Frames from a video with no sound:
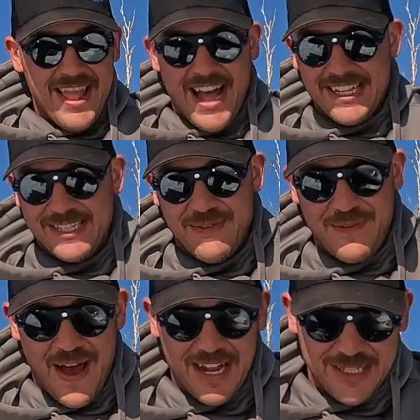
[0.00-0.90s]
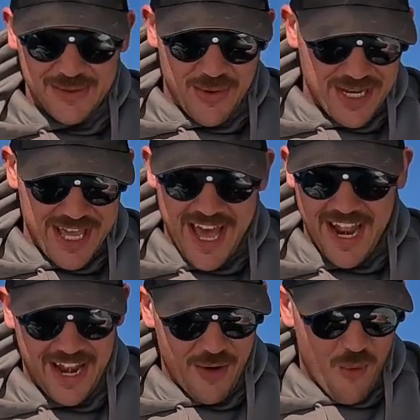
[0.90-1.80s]
that's the fattest one
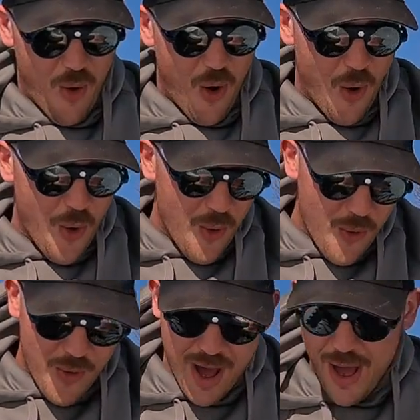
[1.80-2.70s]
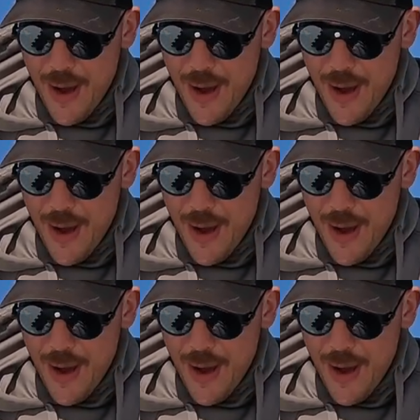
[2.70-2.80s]
yet. Oh